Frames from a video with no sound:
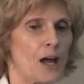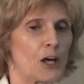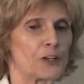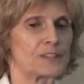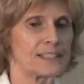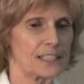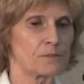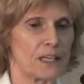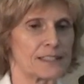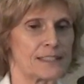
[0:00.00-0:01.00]
Uh, this
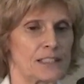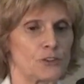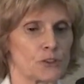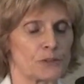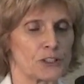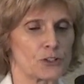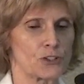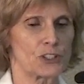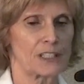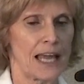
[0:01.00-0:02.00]
is my senior
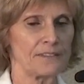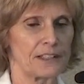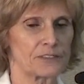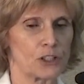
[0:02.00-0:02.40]
research staff.